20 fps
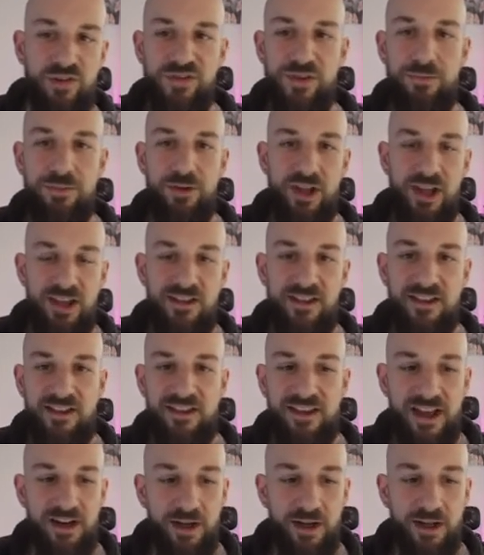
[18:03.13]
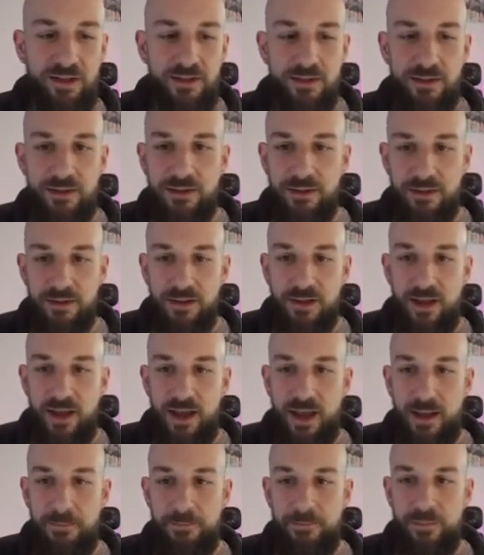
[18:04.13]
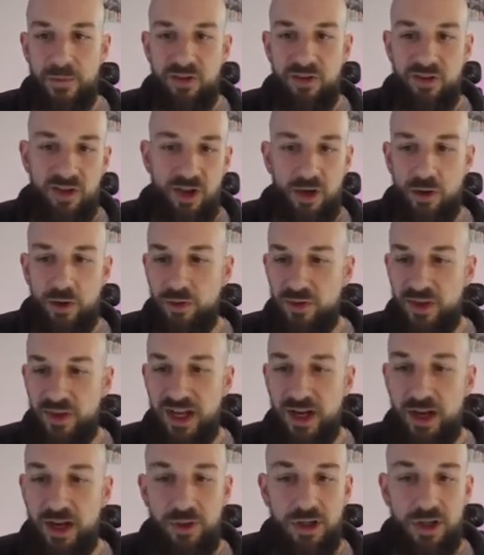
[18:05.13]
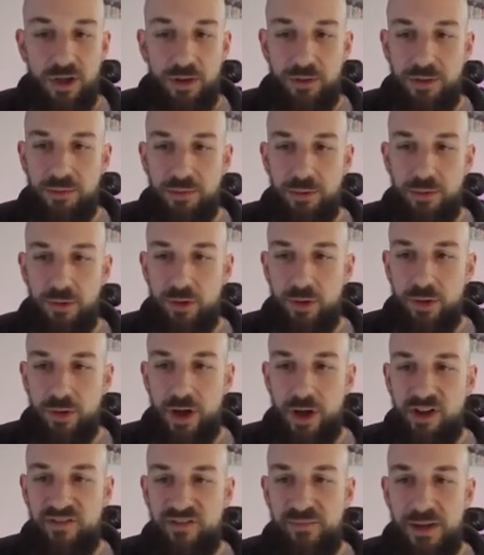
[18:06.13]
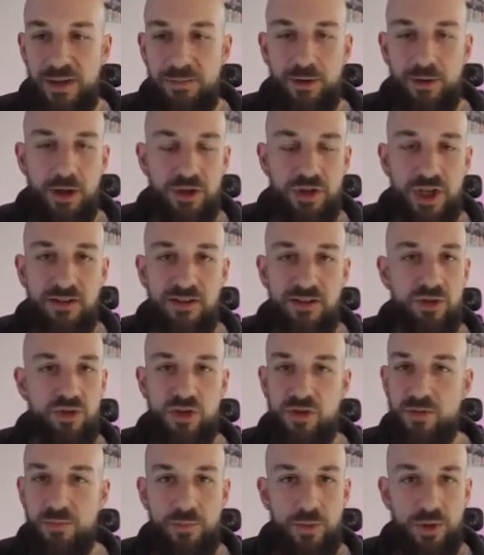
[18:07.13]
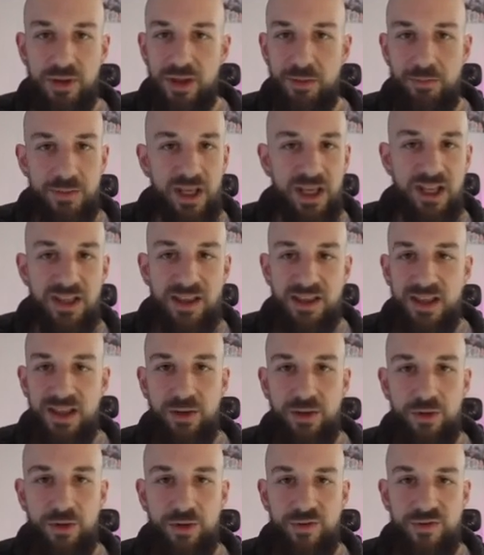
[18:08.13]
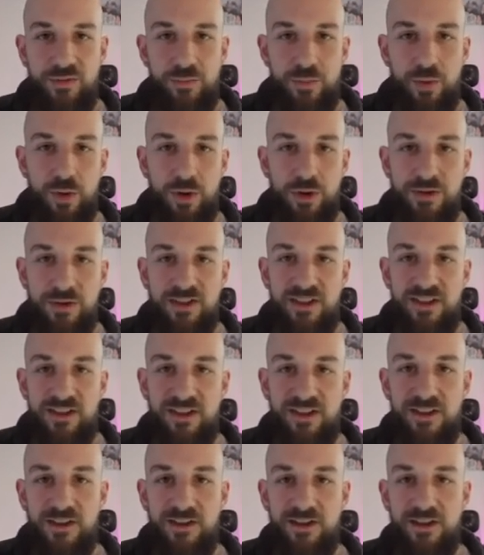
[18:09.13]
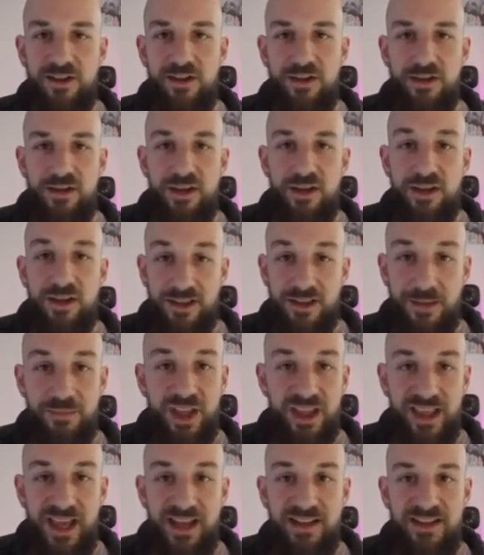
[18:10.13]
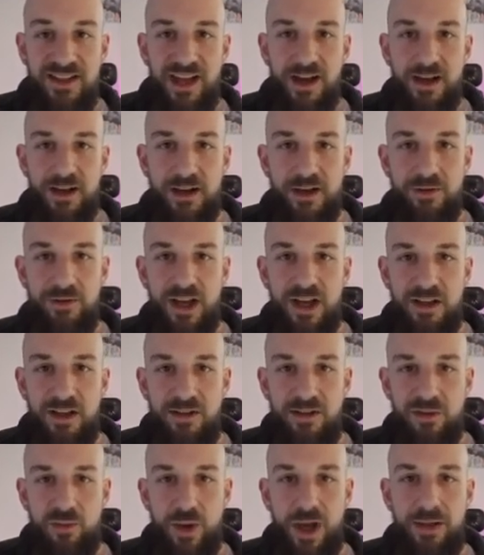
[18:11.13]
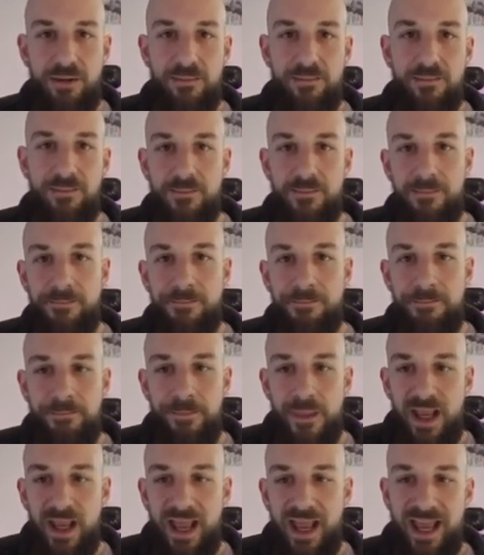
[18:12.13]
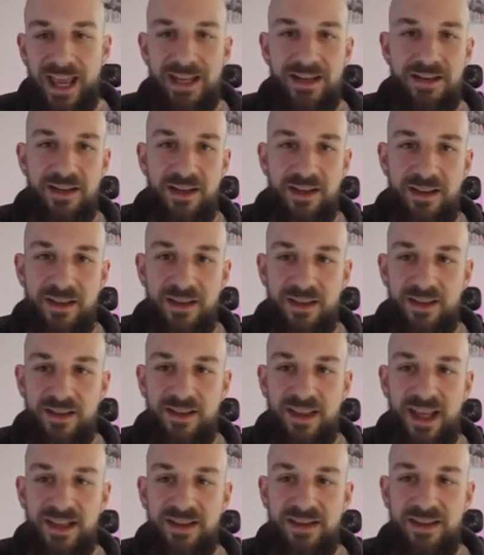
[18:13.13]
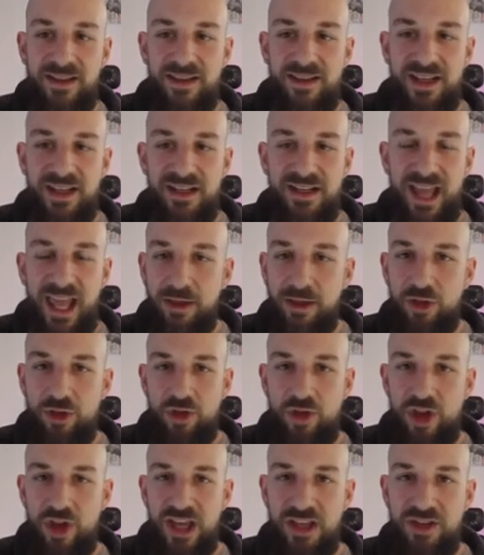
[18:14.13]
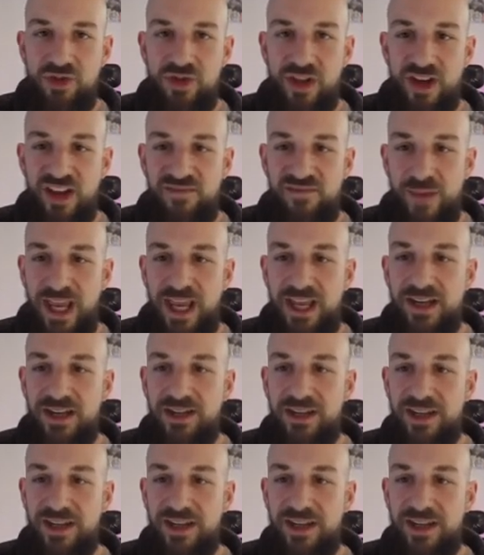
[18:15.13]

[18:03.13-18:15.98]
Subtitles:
the place, etc. So then I would go through all of my projects and just put them in the order of importance. This is something that Tiago does as well. And then the next change that I've made,